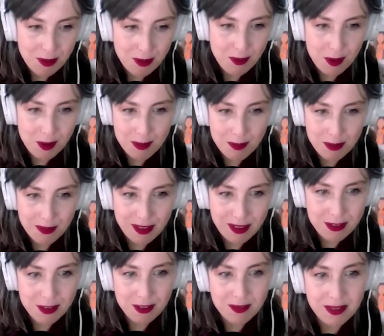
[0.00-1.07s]
former
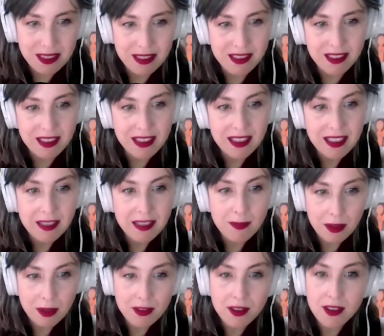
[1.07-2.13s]
professor in me, is that
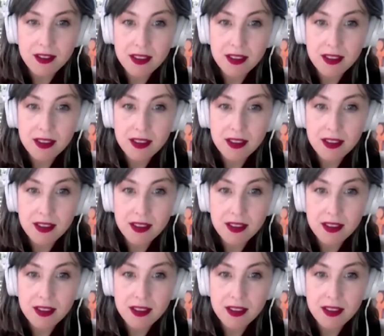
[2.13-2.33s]
barkcloth